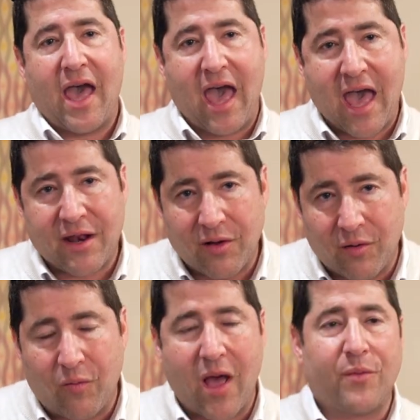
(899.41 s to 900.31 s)
and
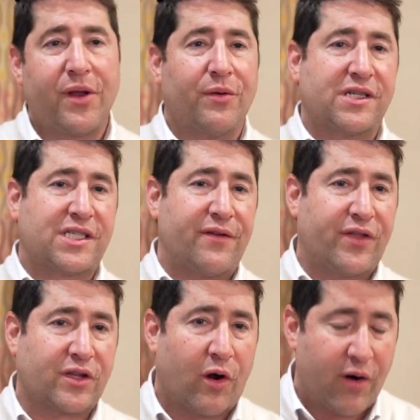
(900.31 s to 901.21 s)
when we received
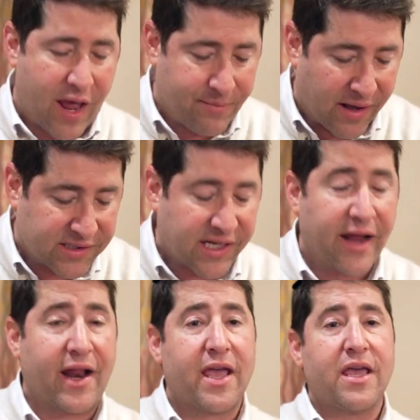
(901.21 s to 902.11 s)
the Torah at Mount
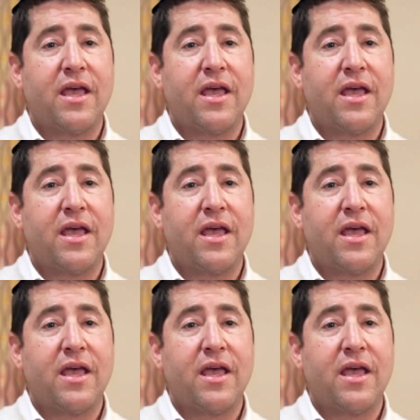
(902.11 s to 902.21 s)
Sinai.